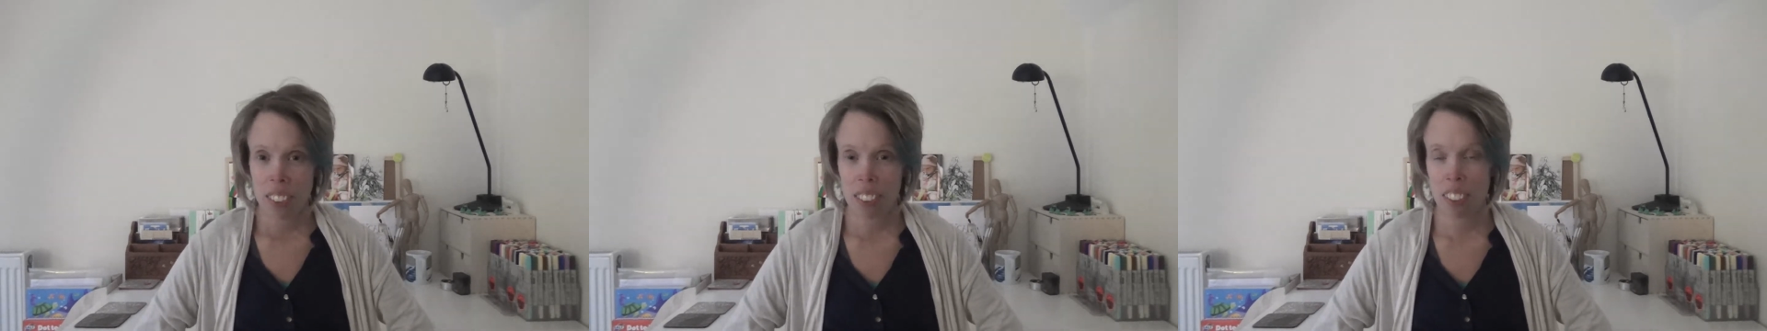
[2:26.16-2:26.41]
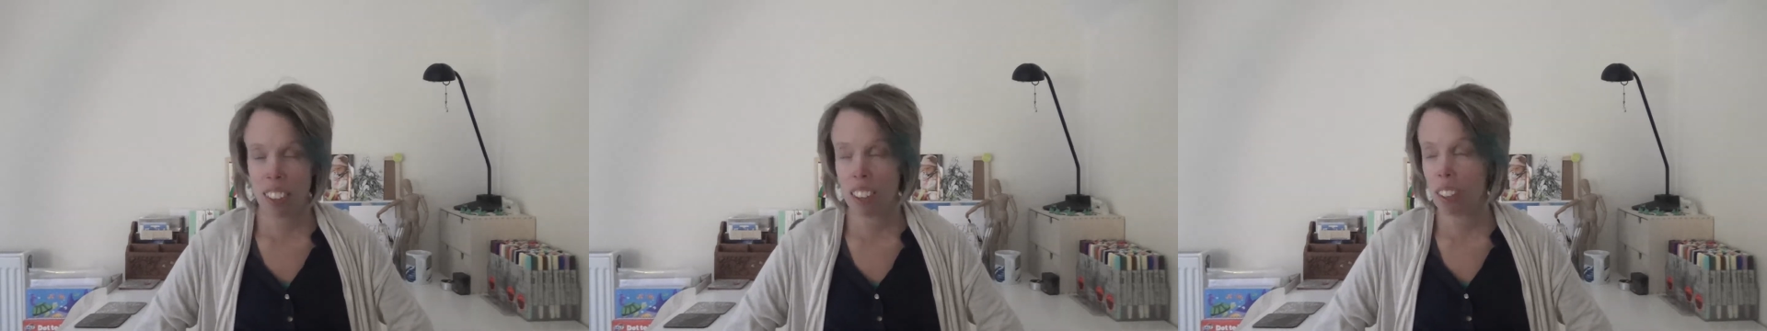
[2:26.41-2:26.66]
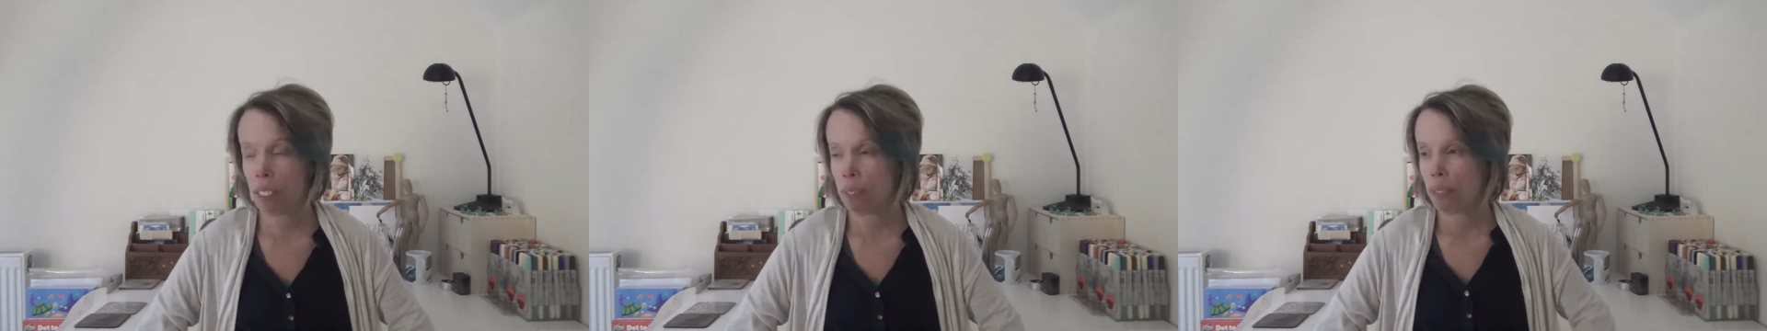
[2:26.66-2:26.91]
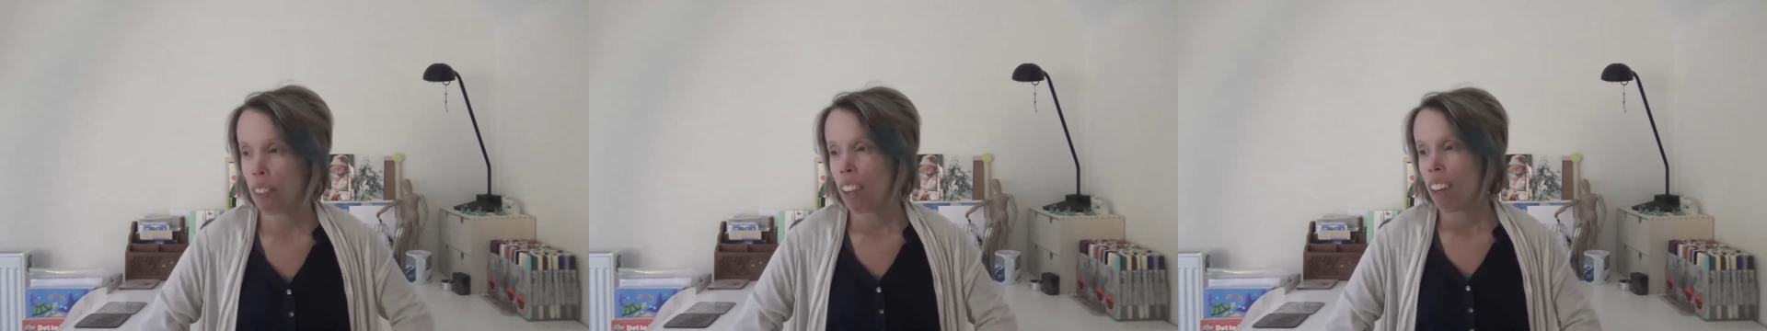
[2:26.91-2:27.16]
Yeah.
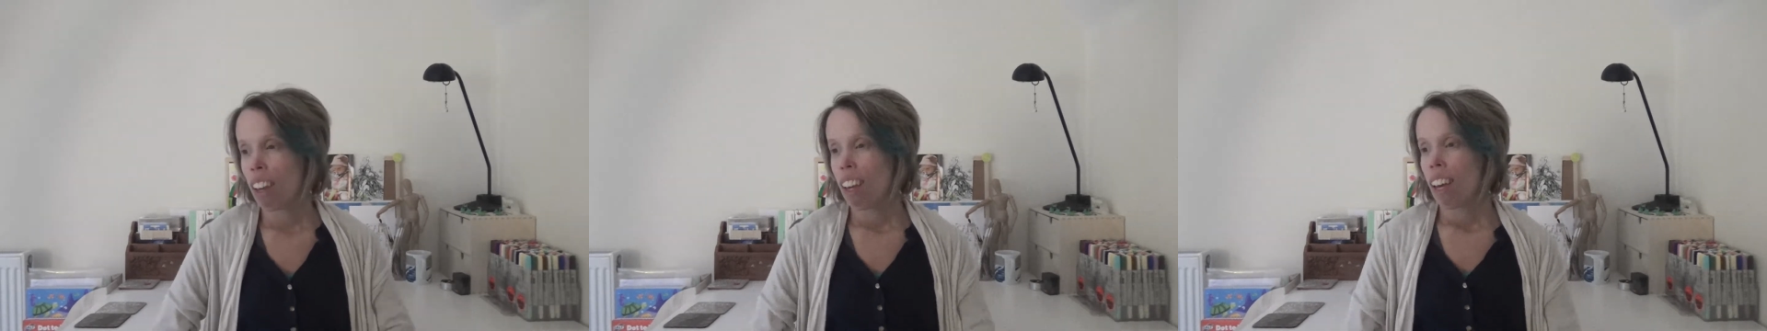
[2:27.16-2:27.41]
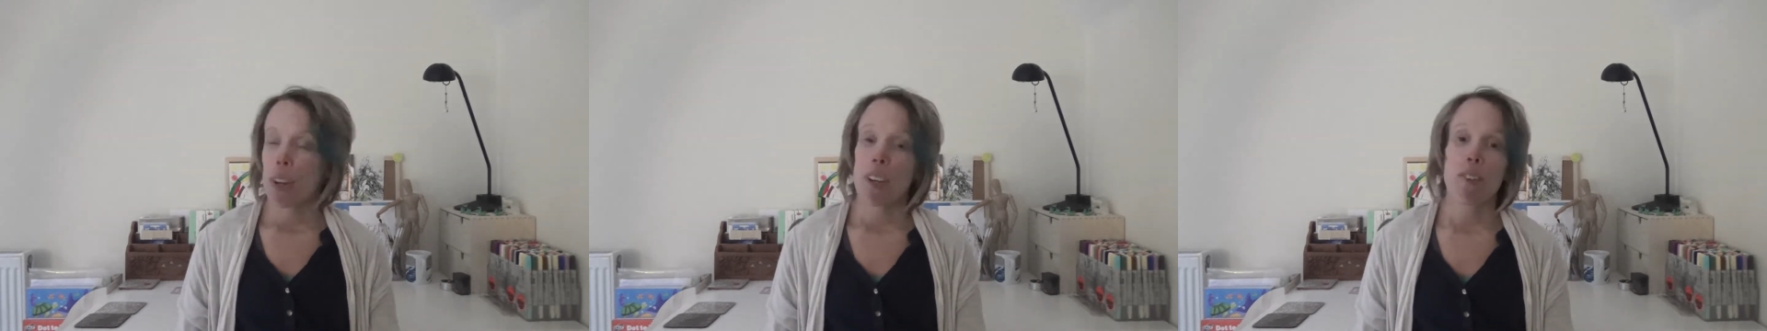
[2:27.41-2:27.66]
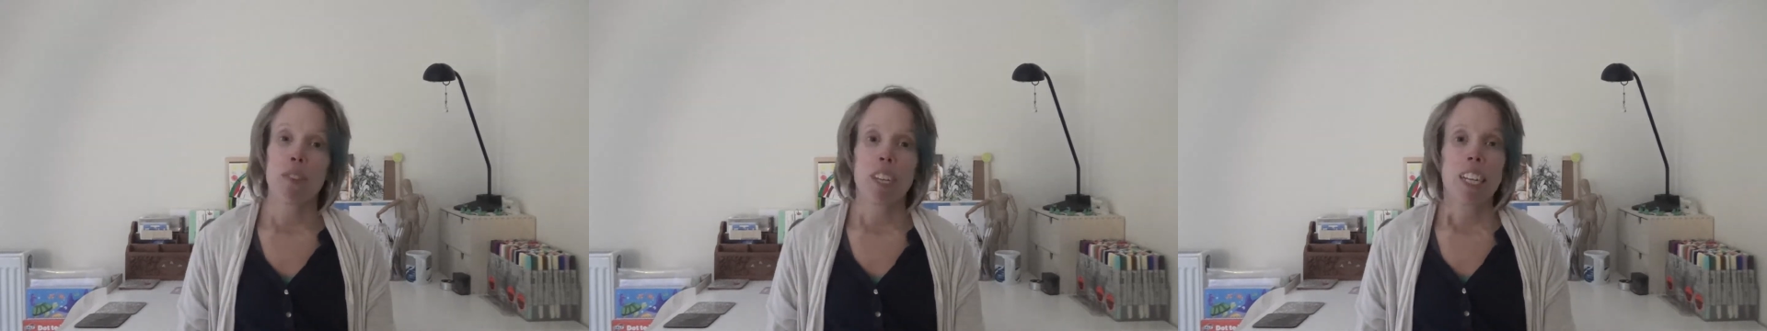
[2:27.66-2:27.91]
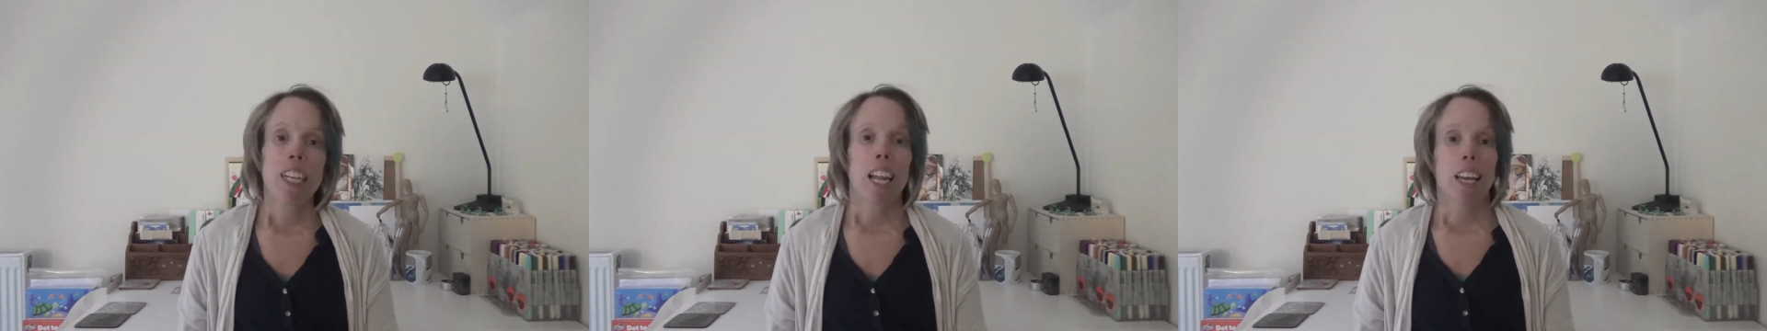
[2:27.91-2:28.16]
But I
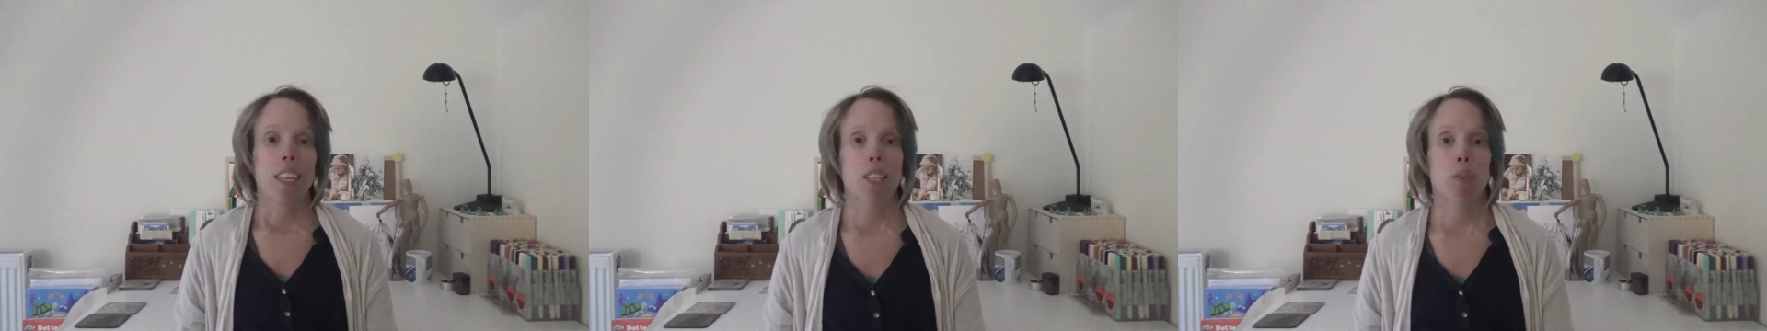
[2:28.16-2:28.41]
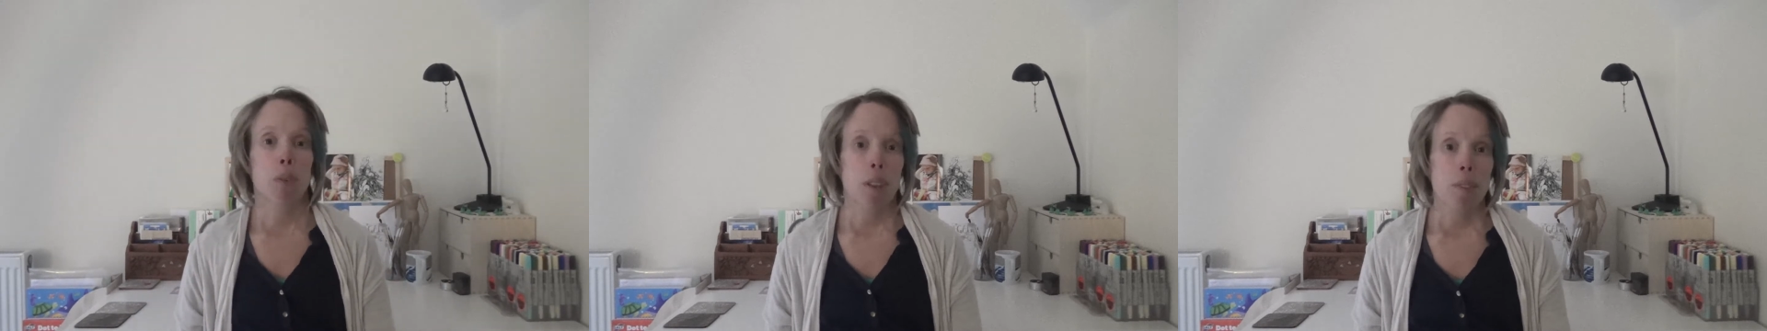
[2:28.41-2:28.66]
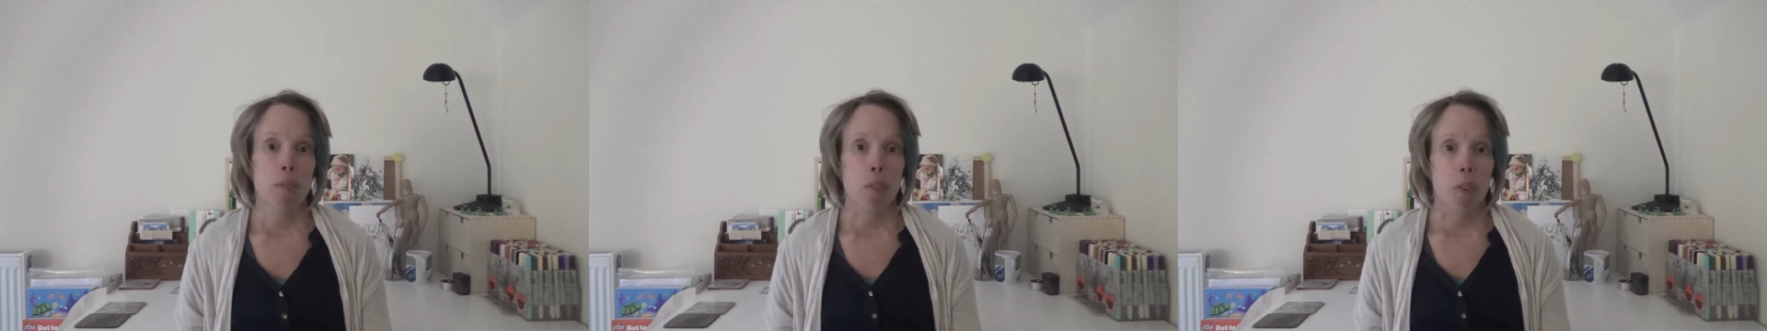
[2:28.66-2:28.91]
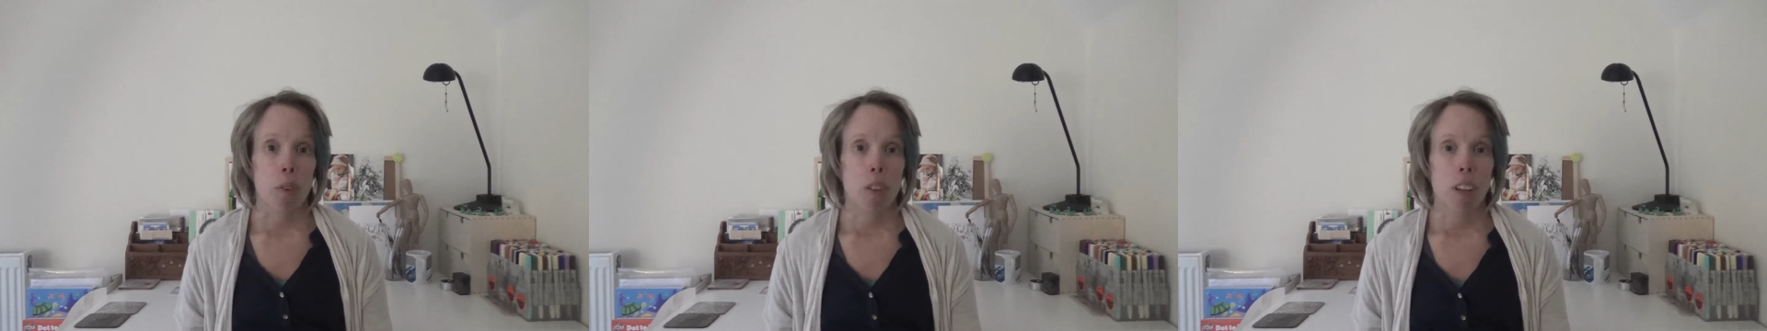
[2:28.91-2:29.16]
really like sweet
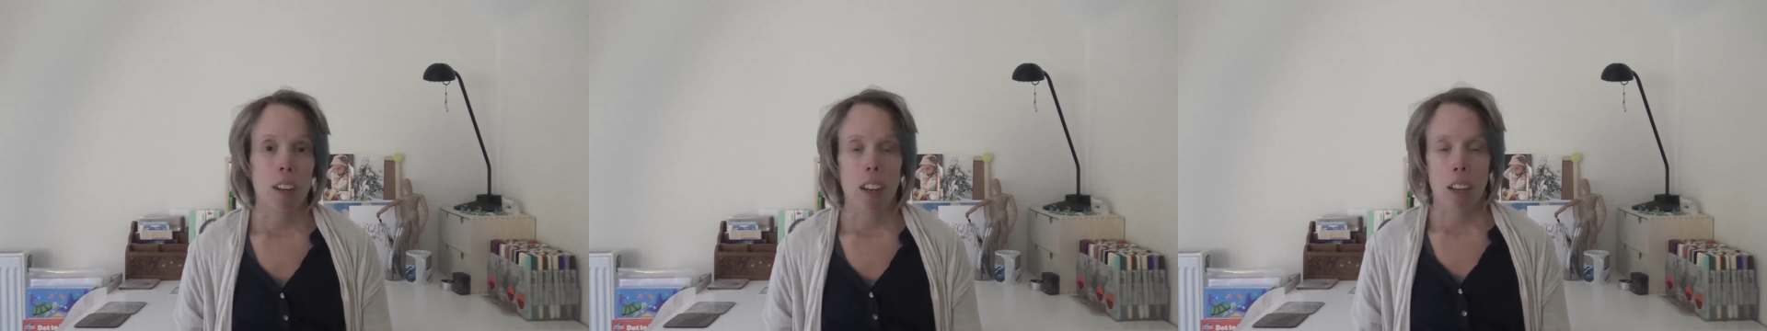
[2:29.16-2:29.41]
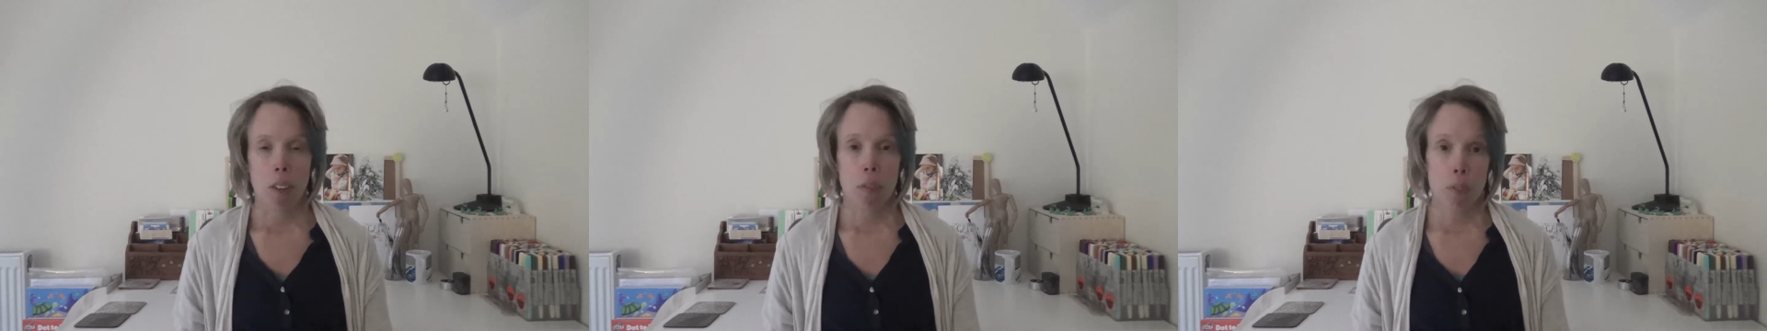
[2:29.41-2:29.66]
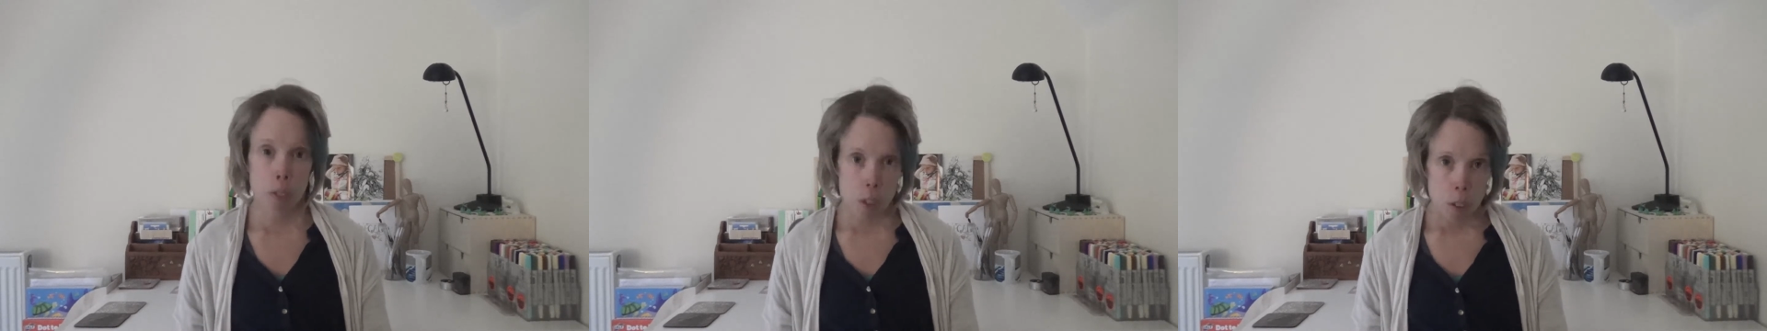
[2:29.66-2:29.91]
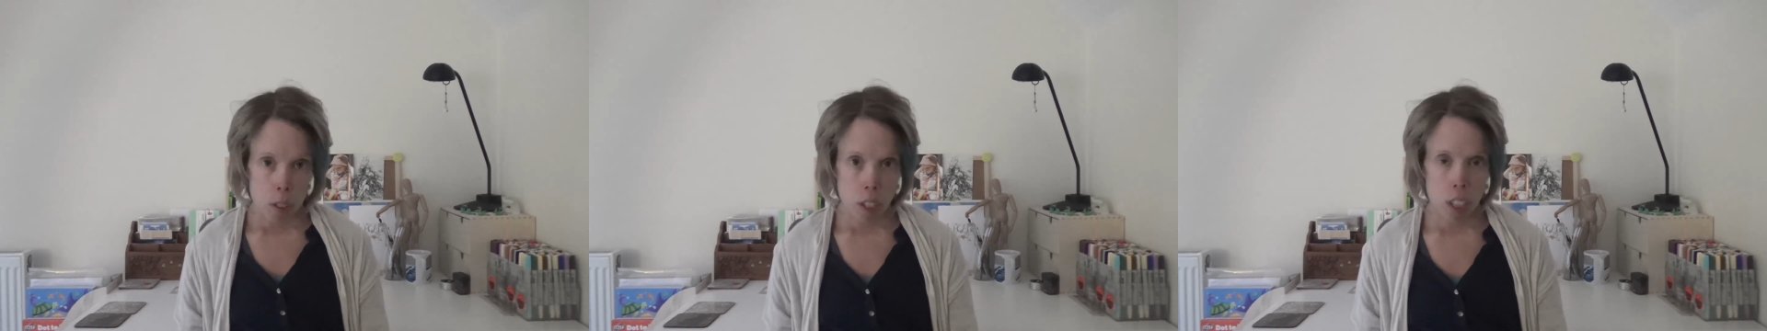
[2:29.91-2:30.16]
food and like
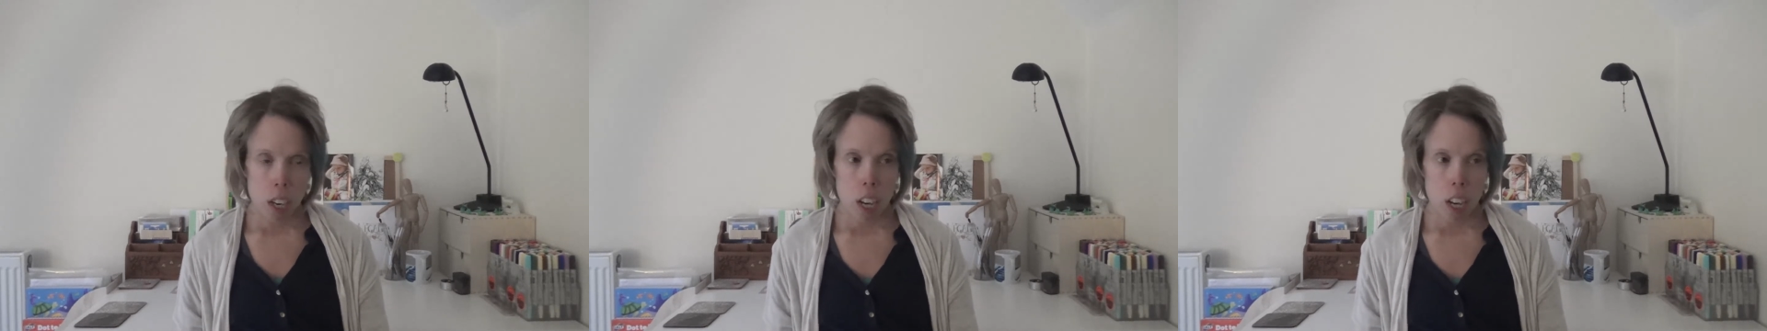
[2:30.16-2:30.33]
fruit,